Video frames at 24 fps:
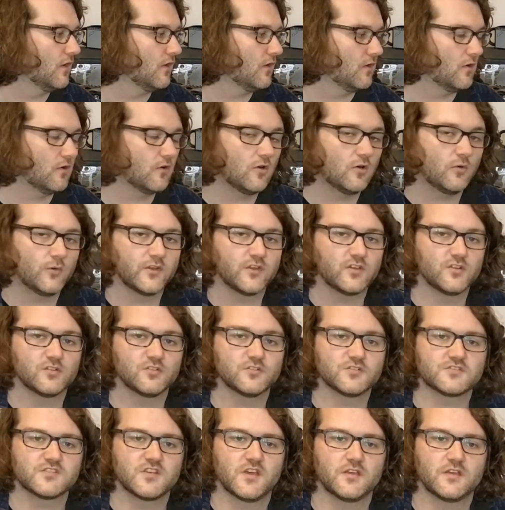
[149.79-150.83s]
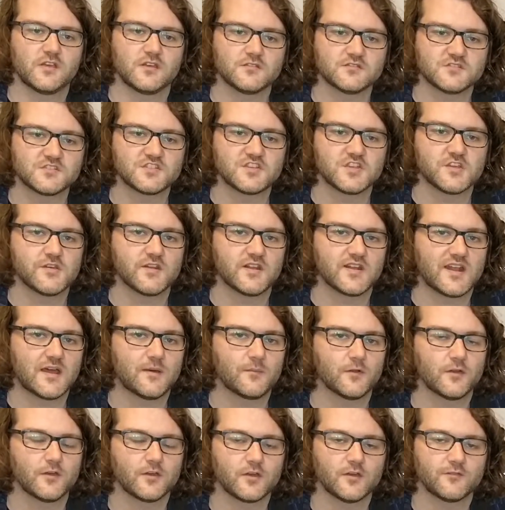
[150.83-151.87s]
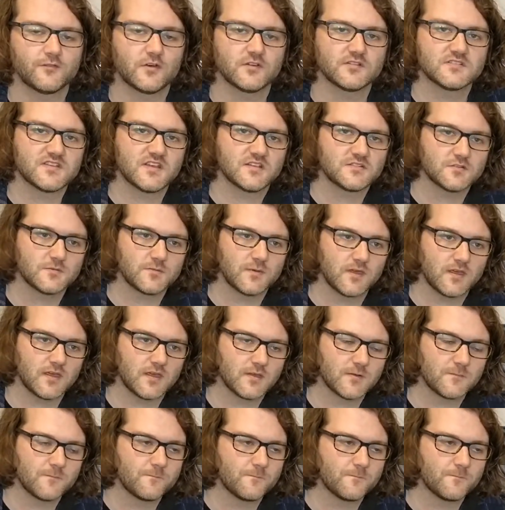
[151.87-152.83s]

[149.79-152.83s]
or we could also use a tuning app like I've got set up here.